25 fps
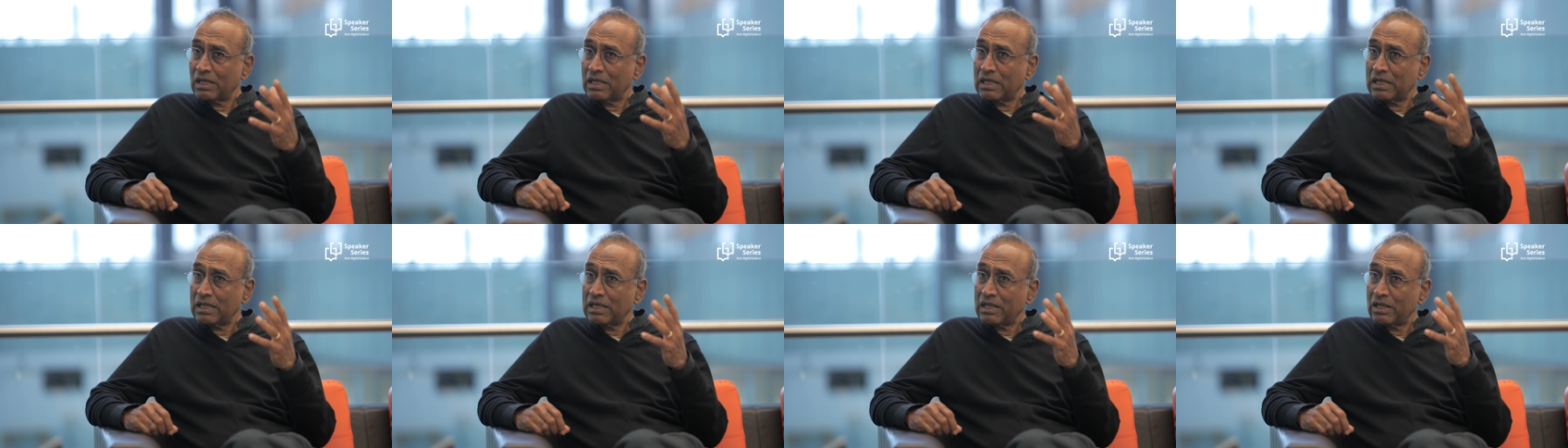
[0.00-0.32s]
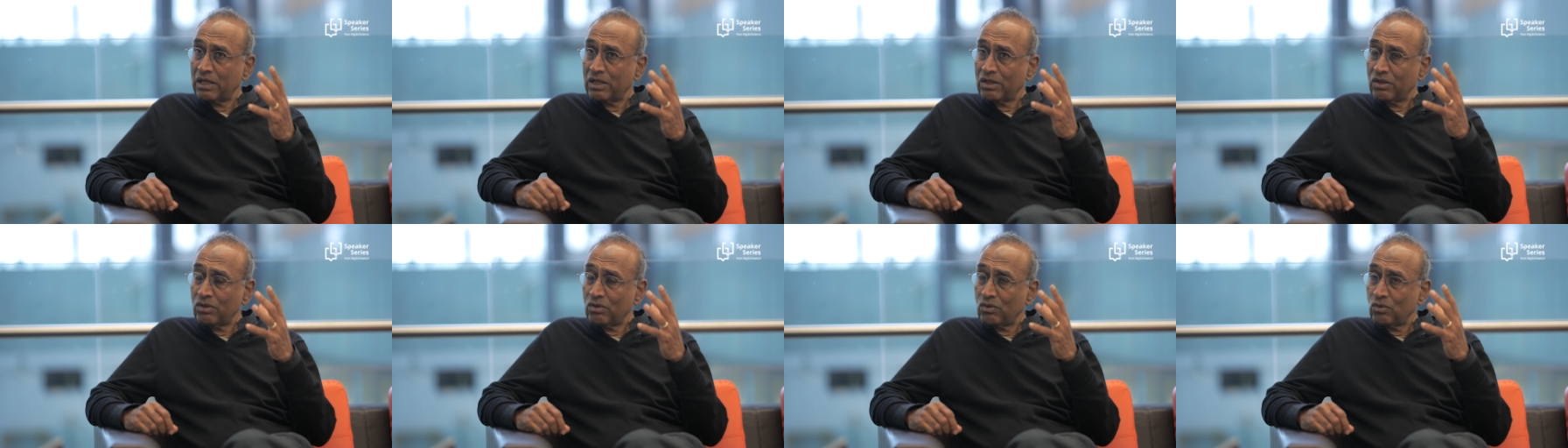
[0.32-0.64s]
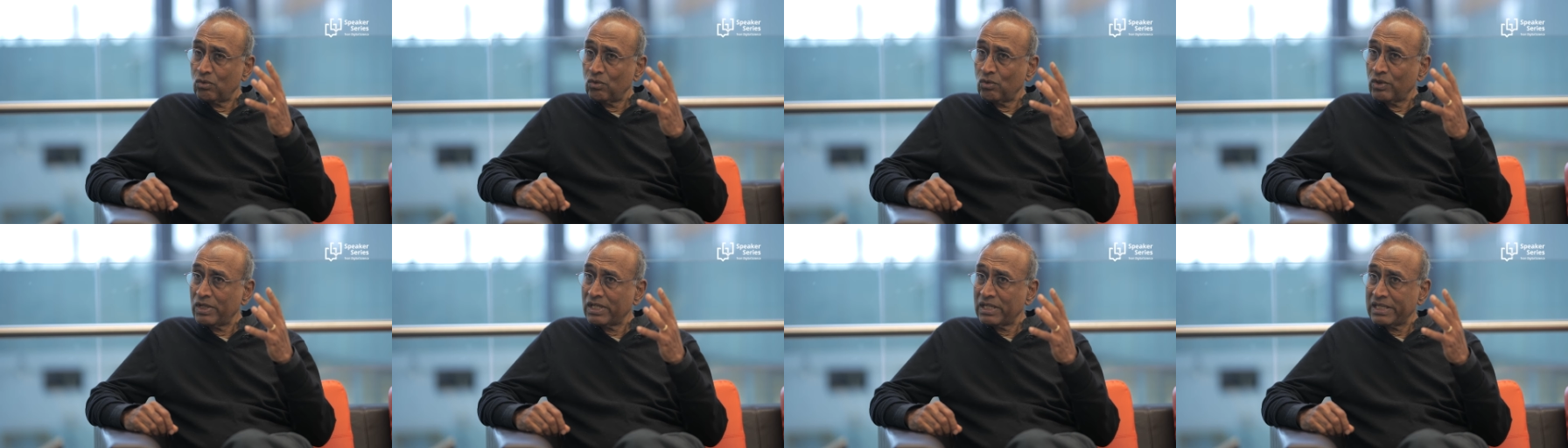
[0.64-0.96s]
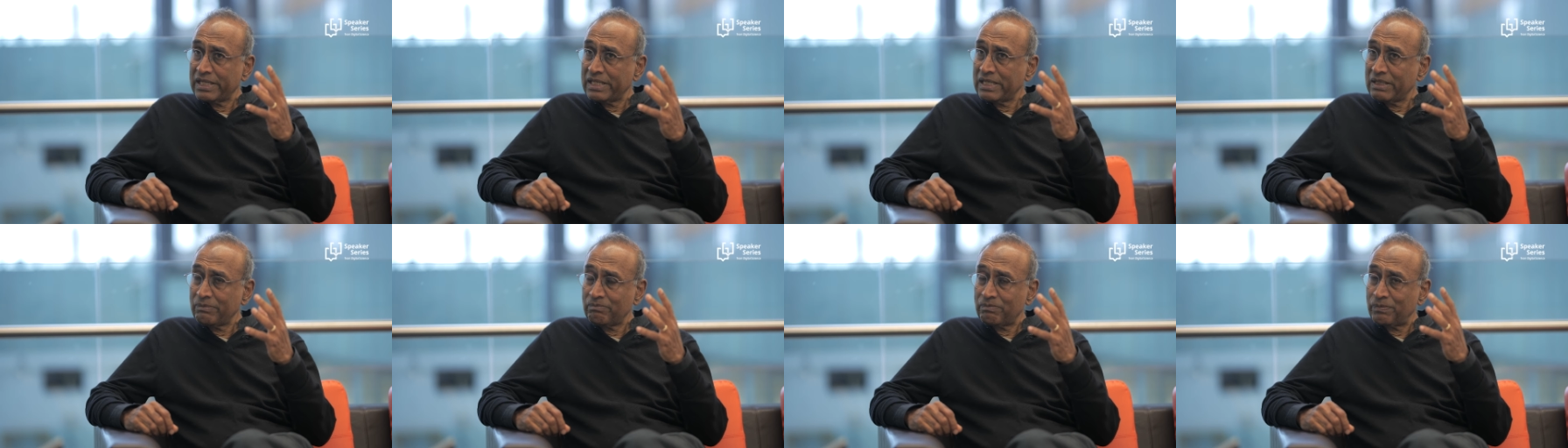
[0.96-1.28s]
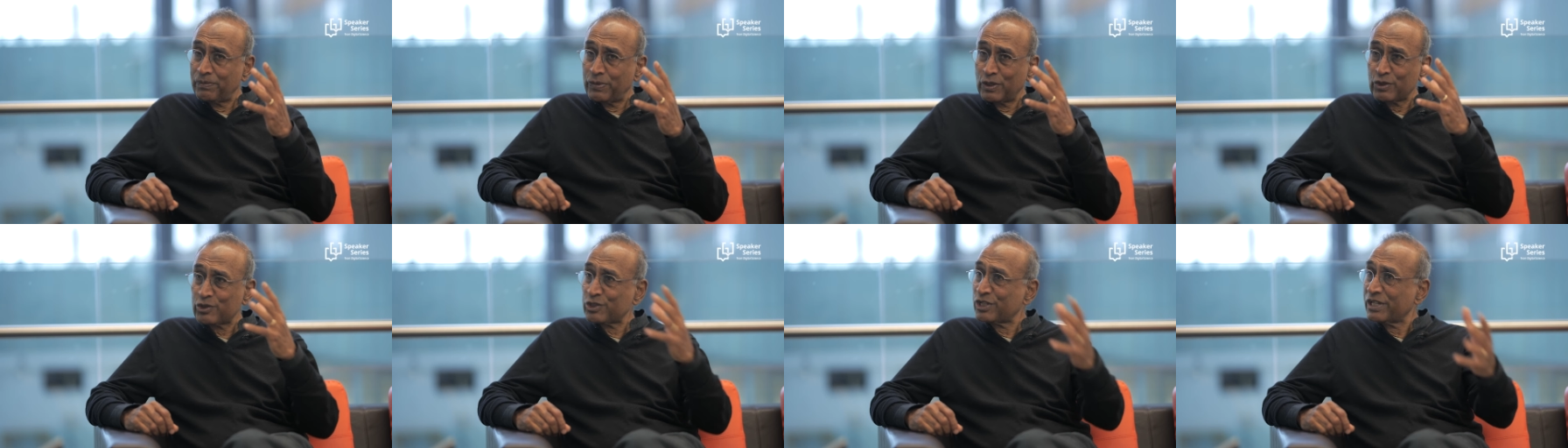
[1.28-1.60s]
uh, really
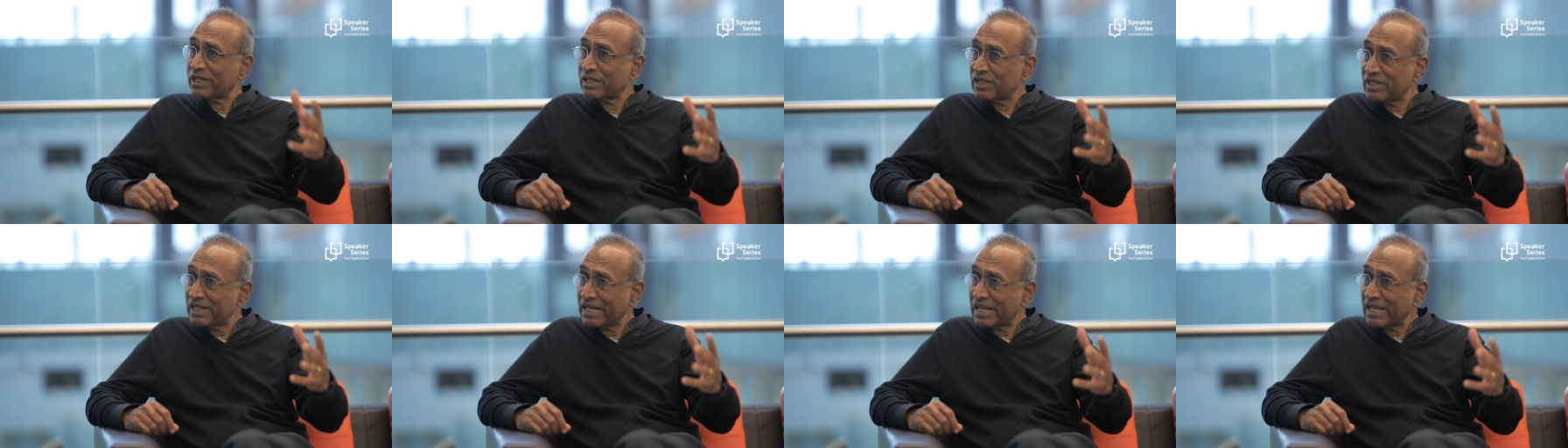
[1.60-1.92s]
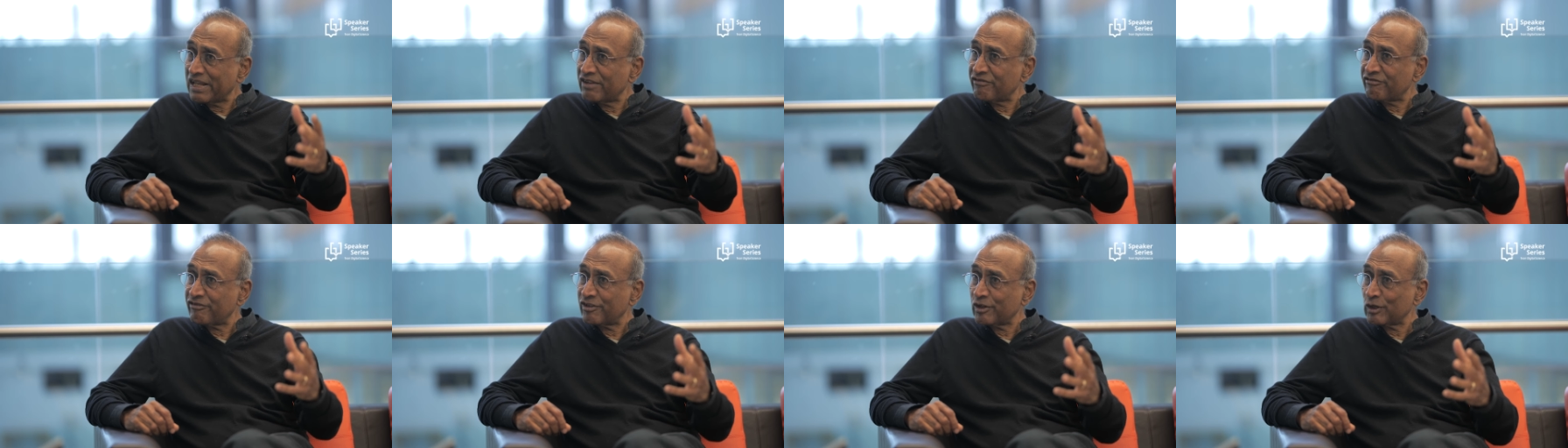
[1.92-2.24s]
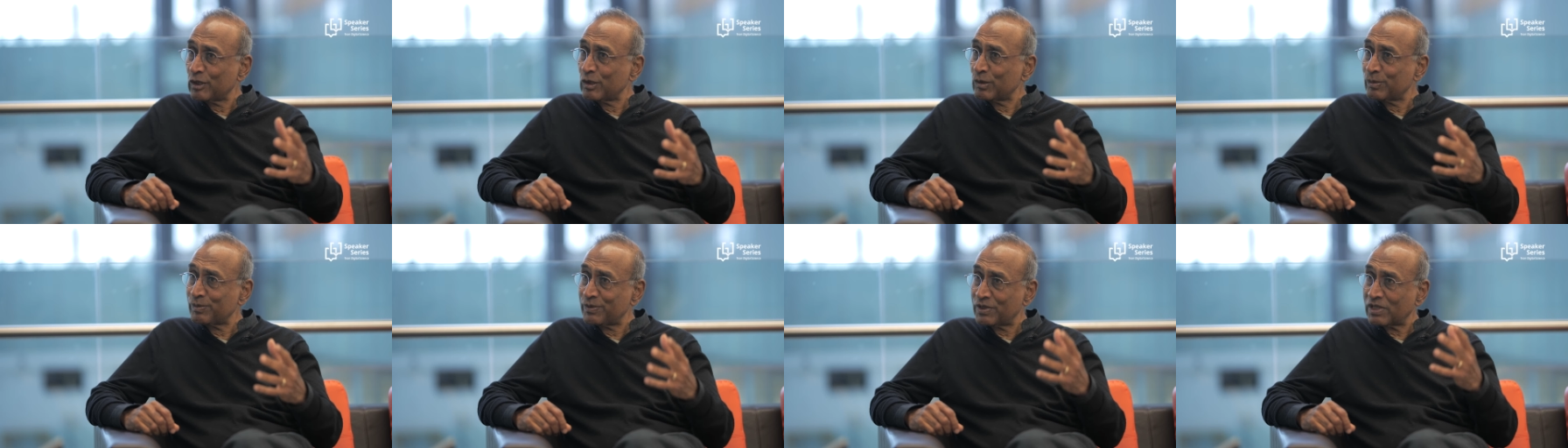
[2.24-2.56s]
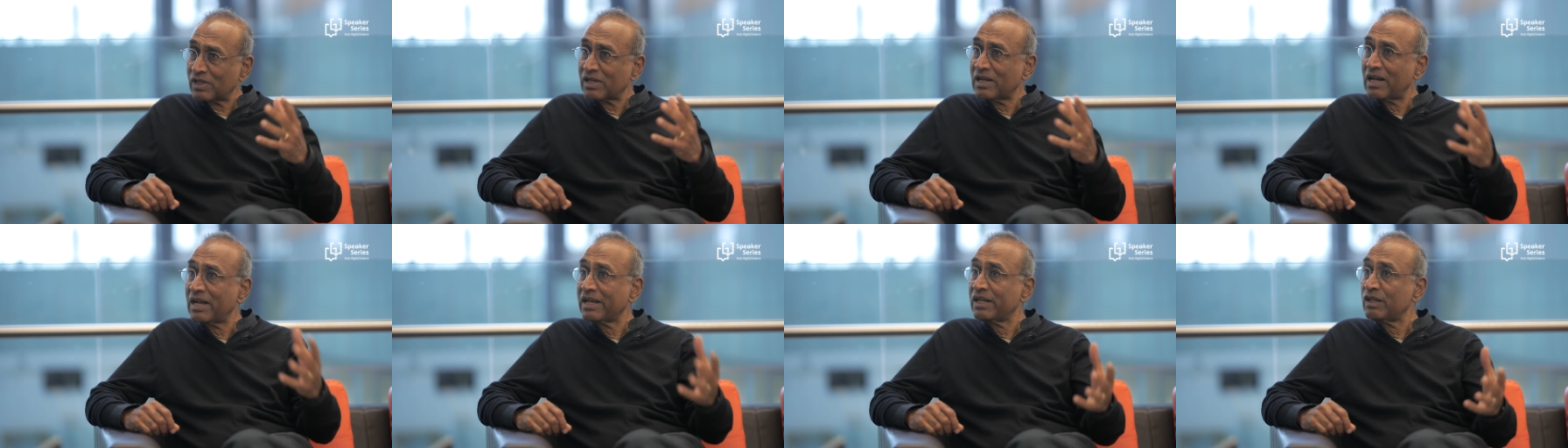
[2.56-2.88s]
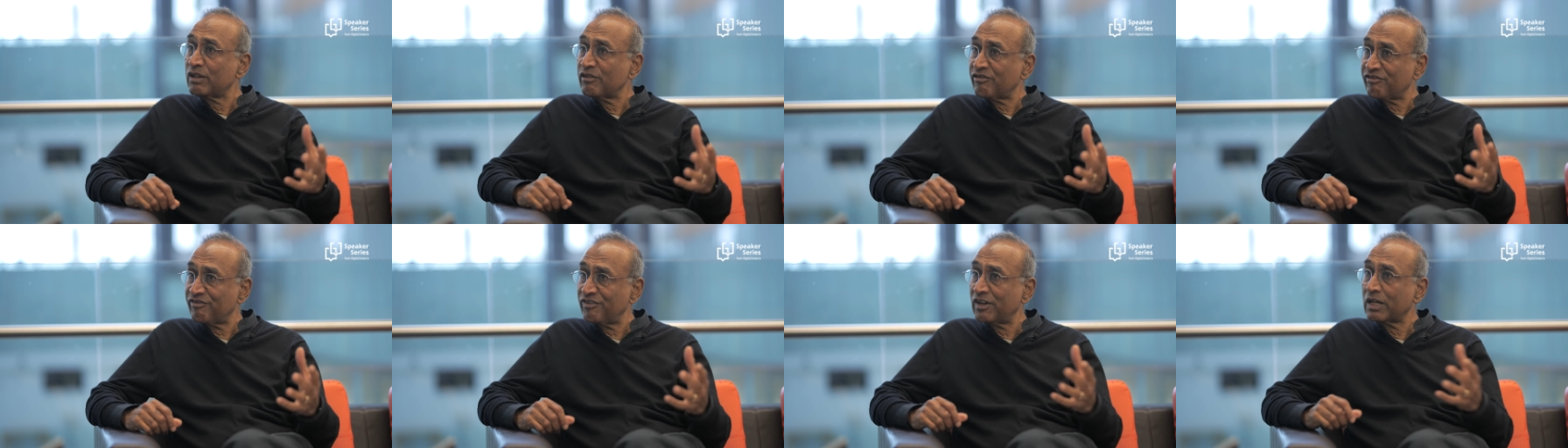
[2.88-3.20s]
pushing the envelope
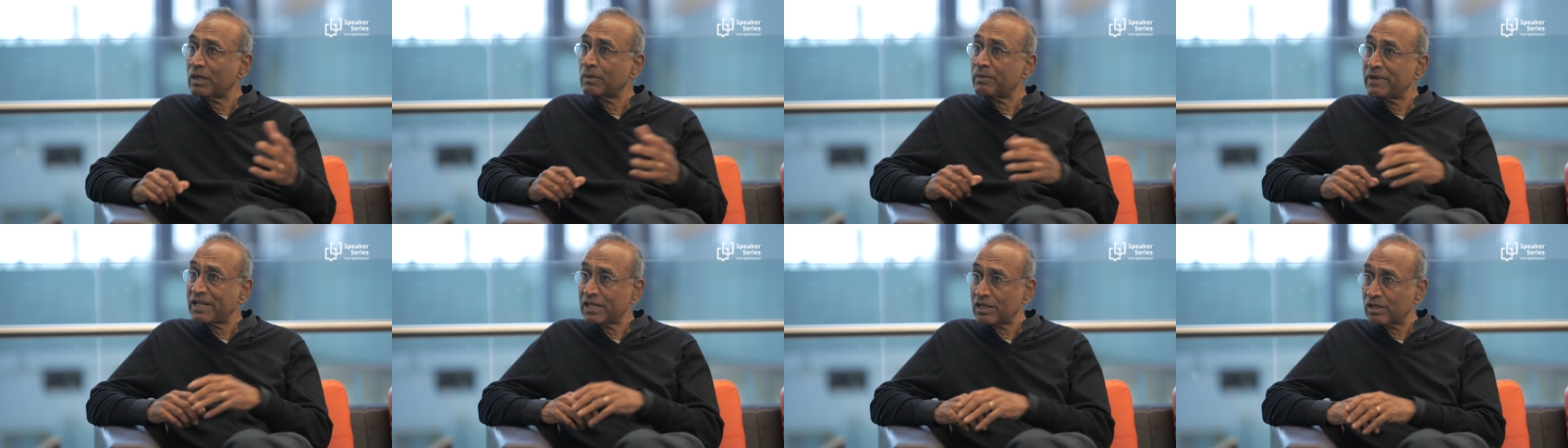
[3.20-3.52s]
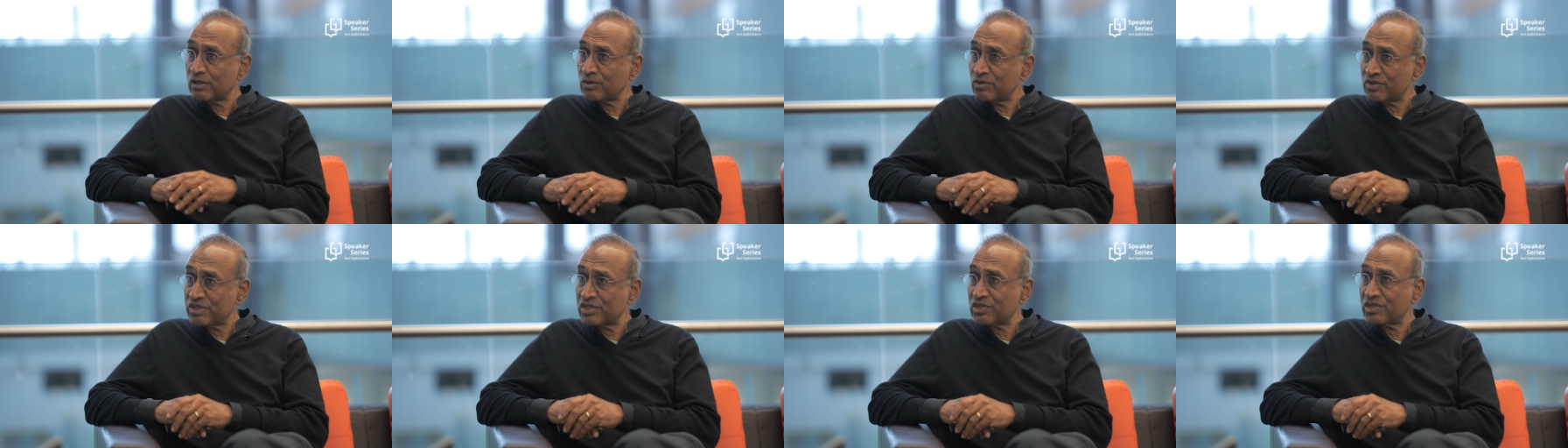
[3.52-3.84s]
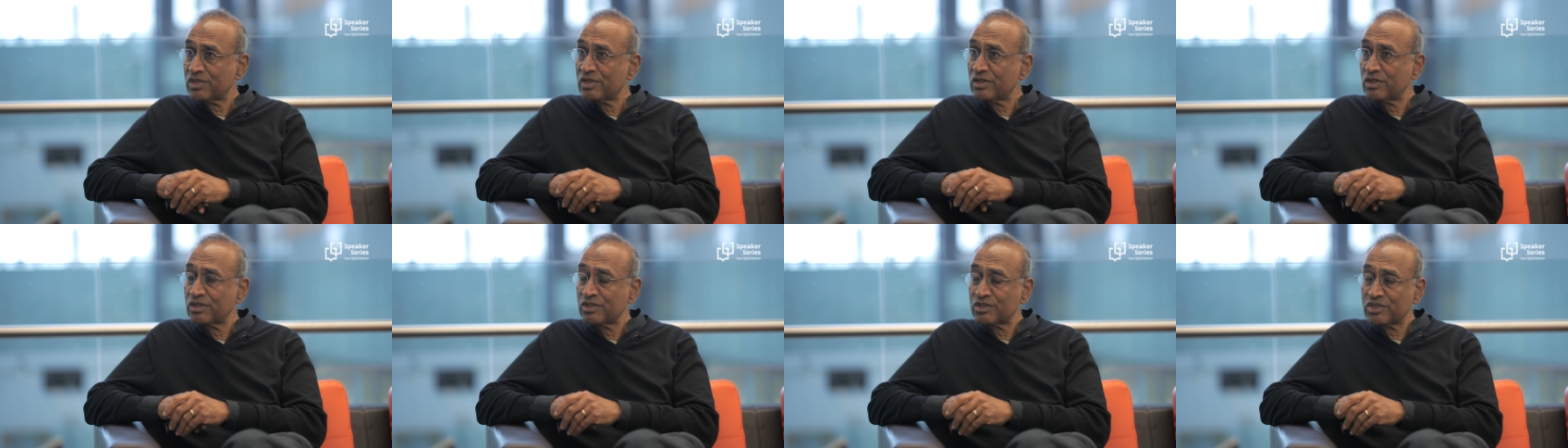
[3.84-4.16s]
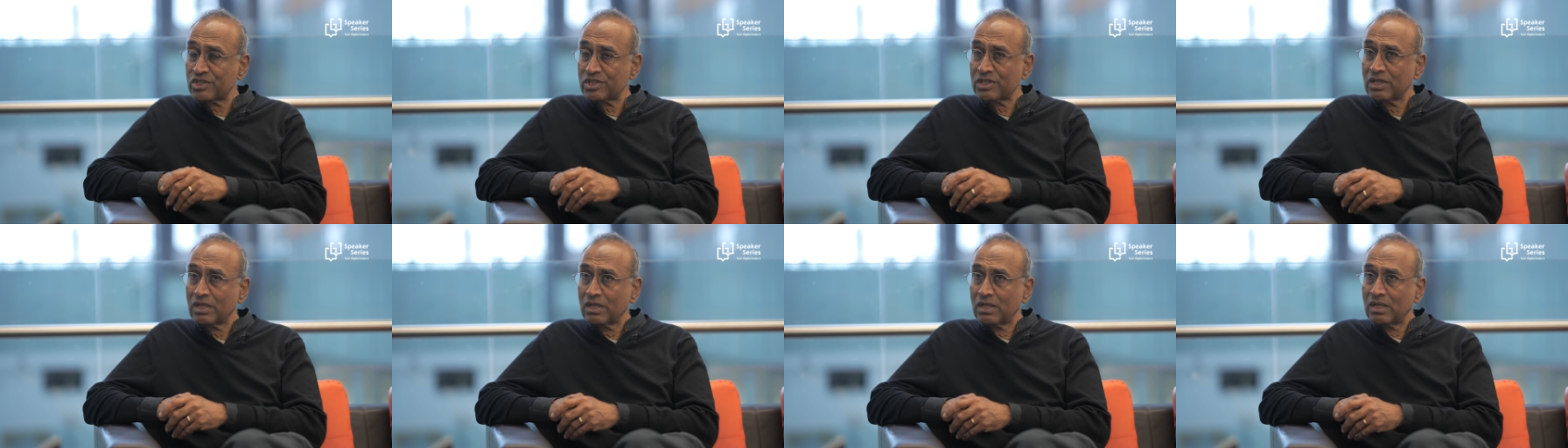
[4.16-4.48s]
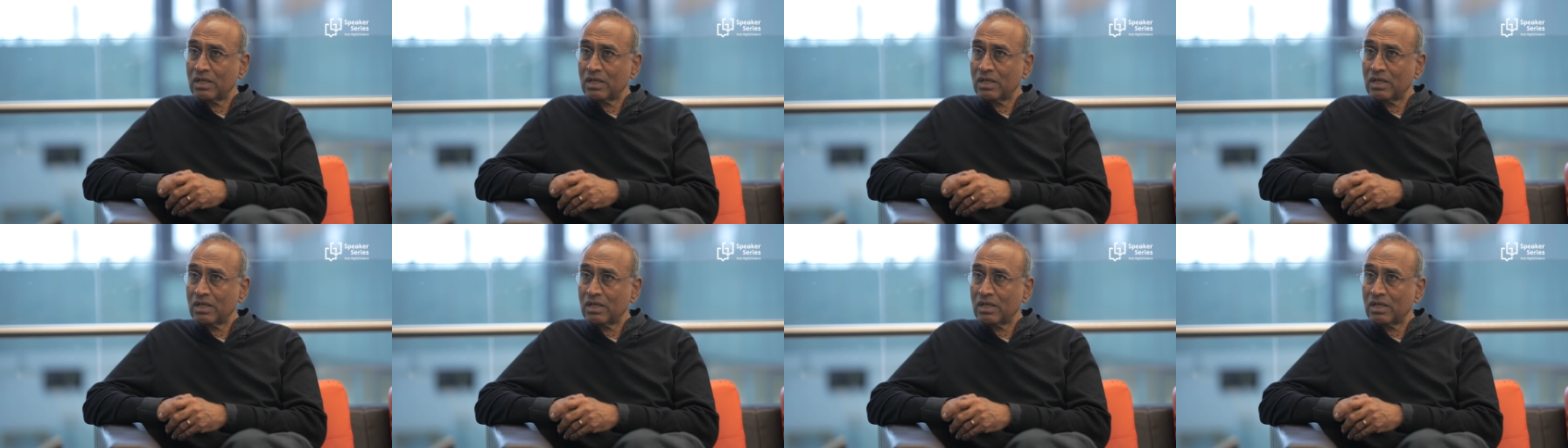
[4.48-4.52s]
kind of fundamental mm. research.